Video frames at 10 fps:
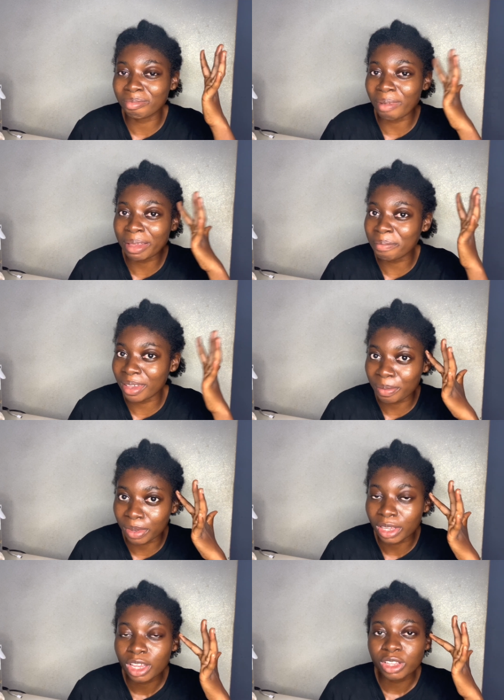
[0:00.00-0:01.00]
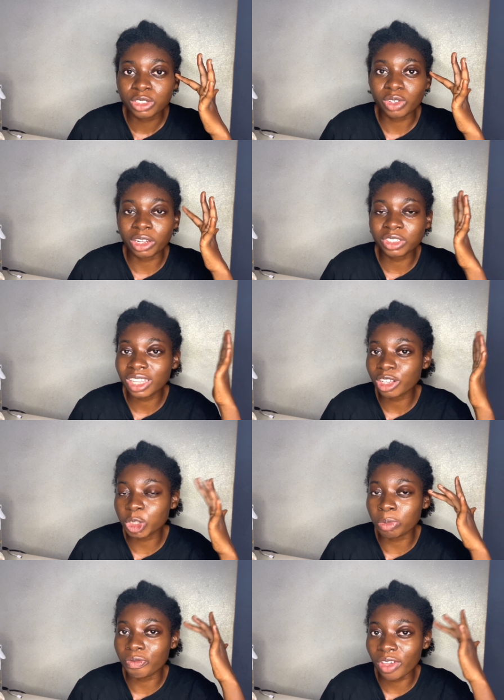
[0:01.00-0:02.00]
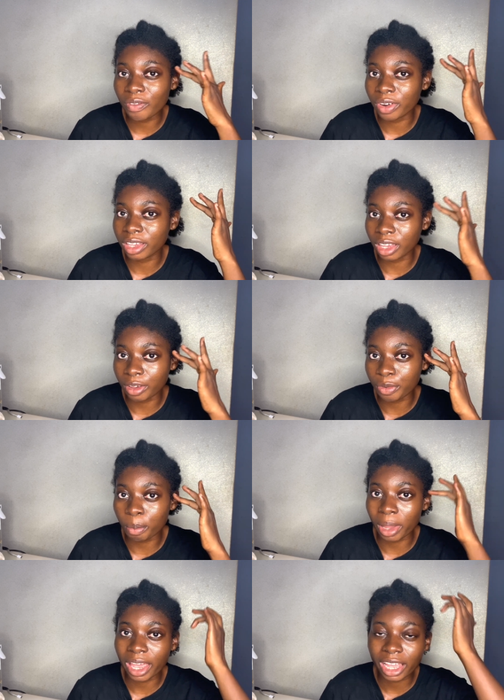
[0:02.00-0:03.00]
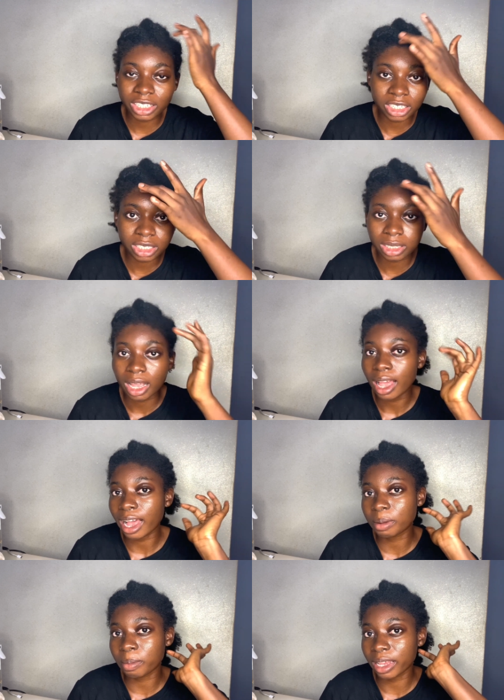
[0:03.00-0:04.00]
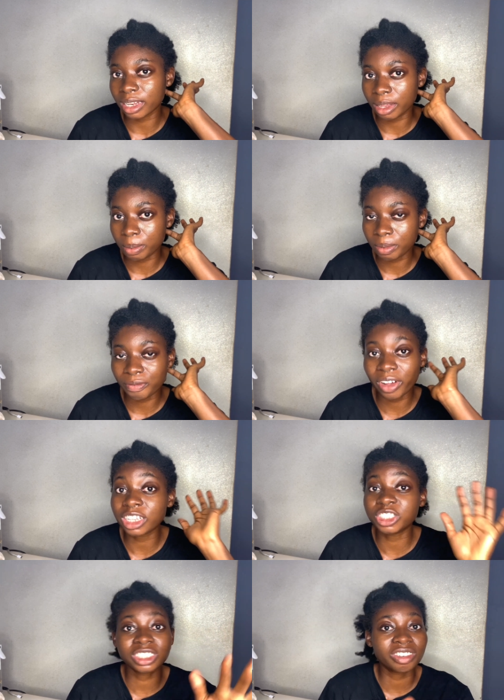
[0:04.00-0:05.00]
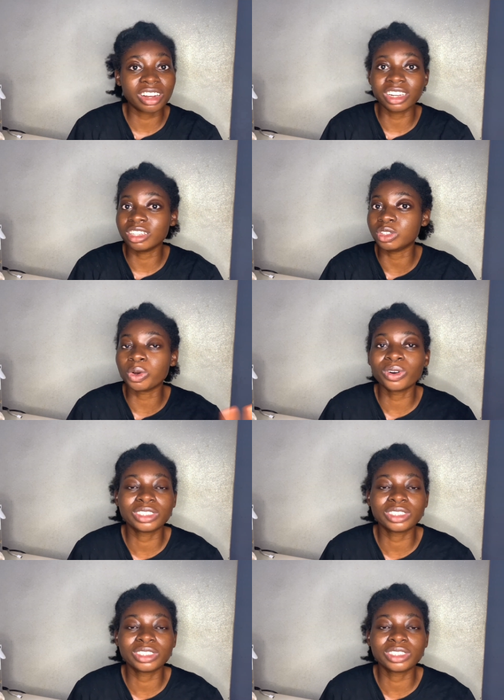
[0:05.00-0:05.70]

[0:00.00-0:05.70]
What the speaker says: my baby, so I just had to be very, very careful. My edges and my nail. In fact, generally, the whole